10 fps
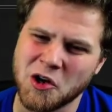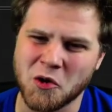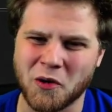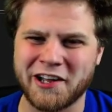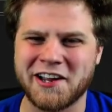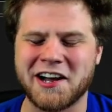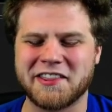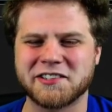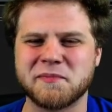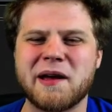Well, y'all,
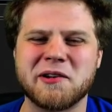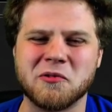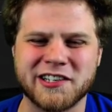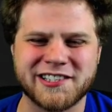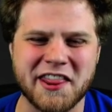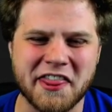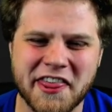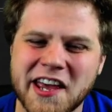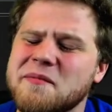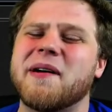this maybe wasn't
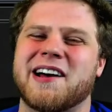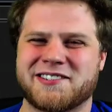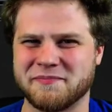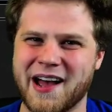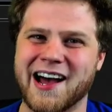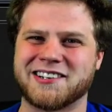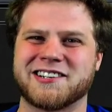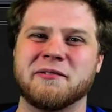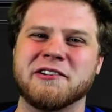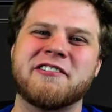the best match
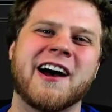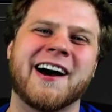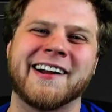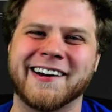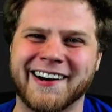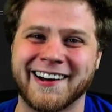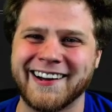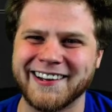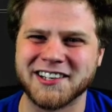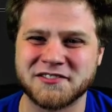that we've had
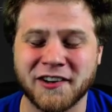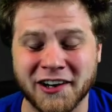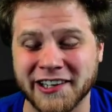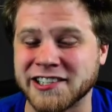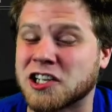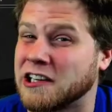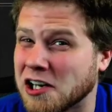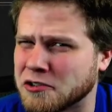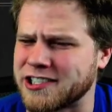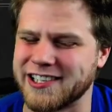as far as
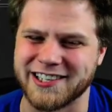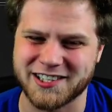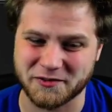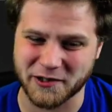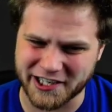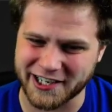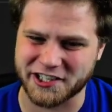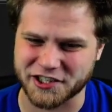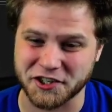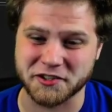closeness. We did
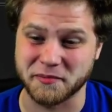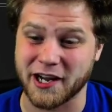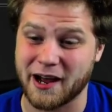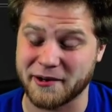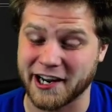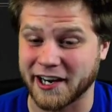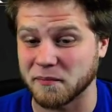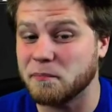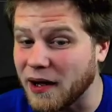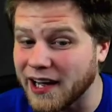just do some
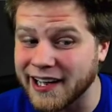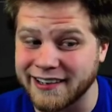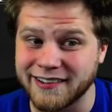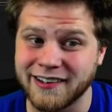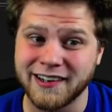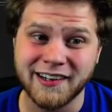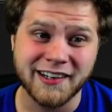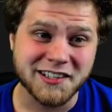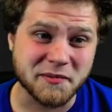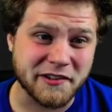dominating, but
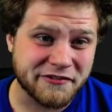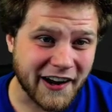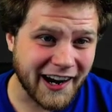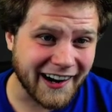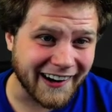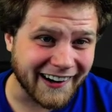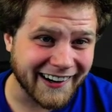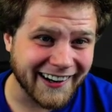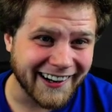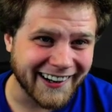to be
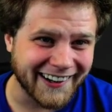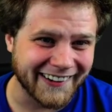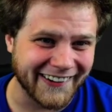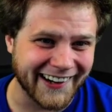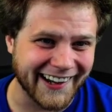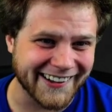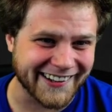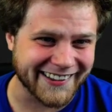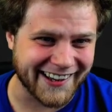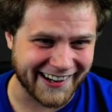fair, oh yeah, look
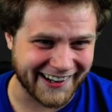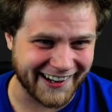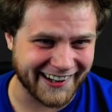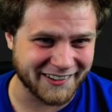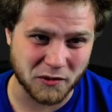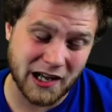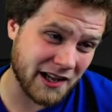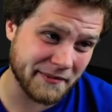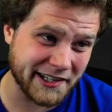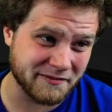at that hand. Well,
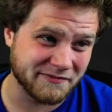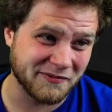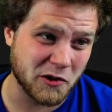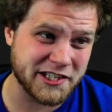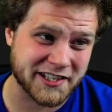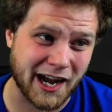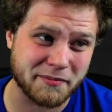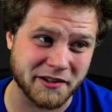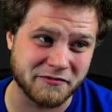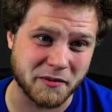I mean, we
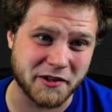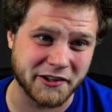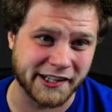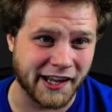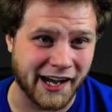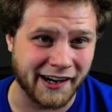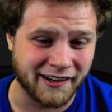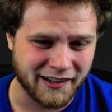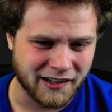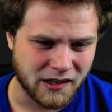stopped him from doing that.
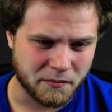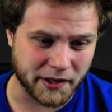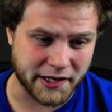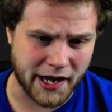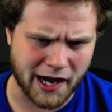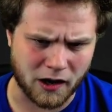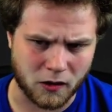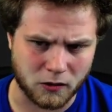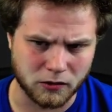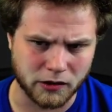But yeah,
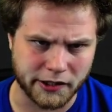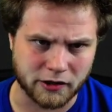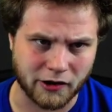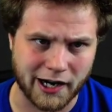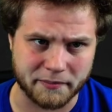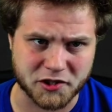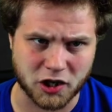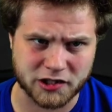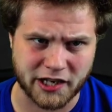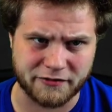holy crap.
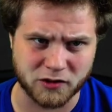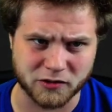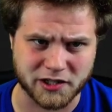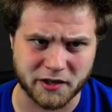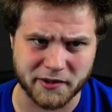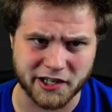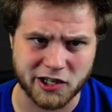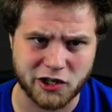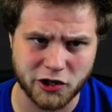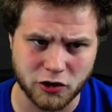Shark Typhoon was going to be a
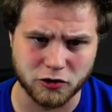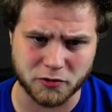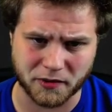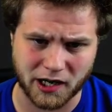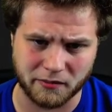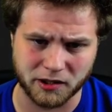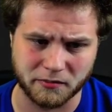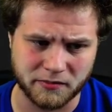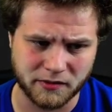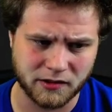huge
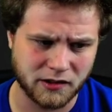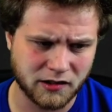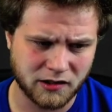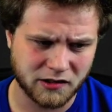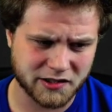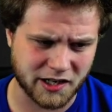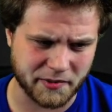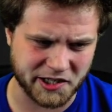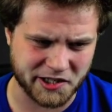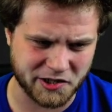problem. It's going to
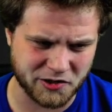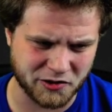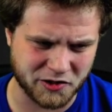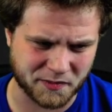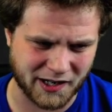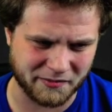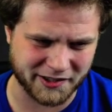be a huge problem.